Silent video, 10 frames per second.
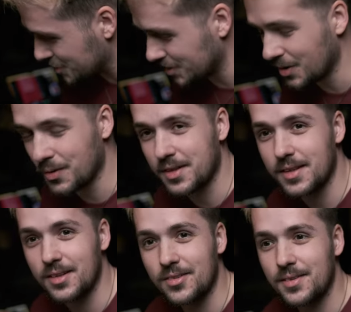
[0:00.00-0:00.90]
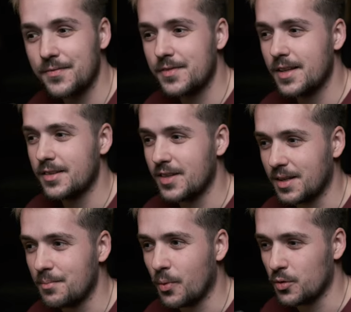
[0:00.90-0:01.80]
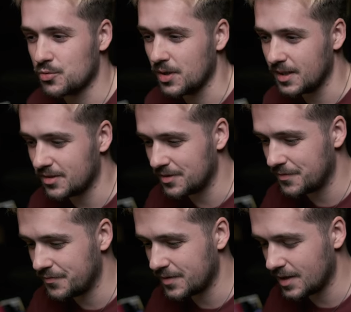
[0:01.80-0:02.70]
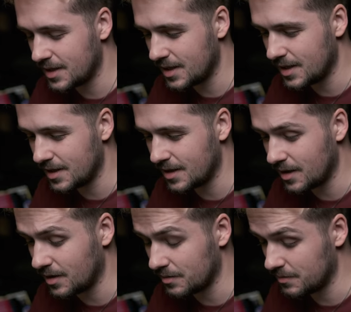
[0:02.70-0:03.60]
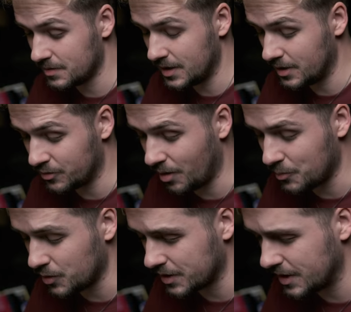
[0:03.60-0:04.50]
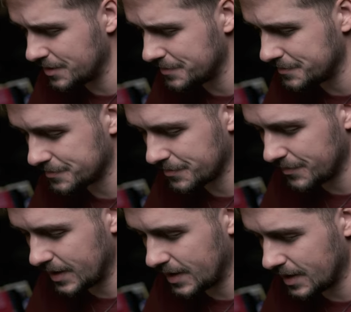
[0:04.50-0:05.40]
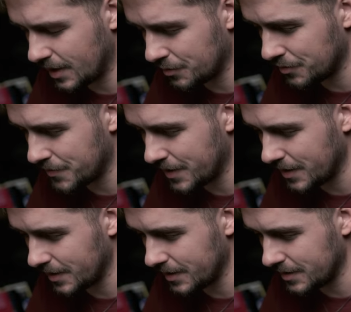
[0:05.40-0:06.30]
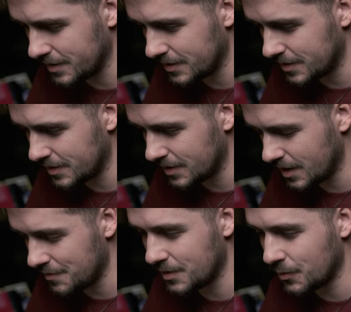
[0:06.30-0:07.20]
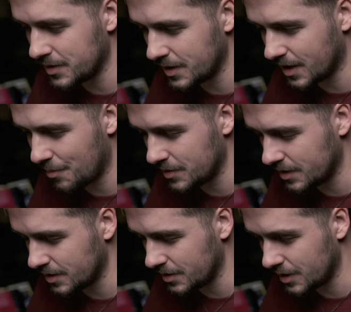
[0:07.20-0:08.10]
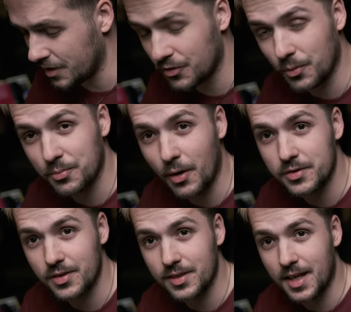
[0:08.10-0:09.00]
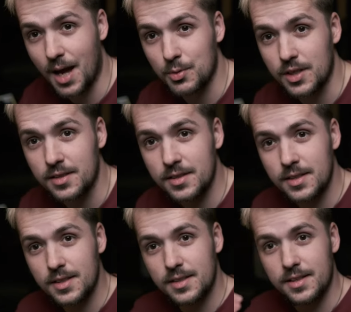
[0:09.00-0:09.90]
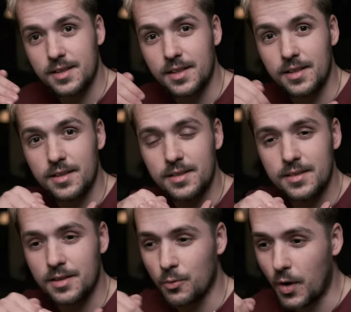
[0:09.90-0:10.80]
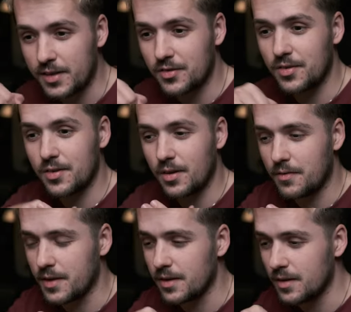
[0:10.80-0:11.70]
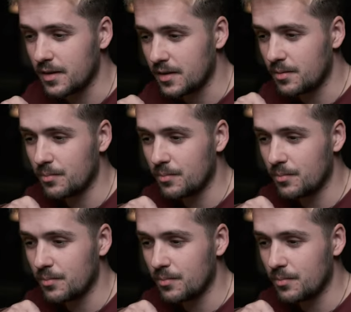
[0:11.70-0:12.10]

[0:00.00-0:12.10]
shooting with this, taking portraits, and uh, it stopped working, and I could feel, even when the the lens was mounted on the camera, that the the weights of the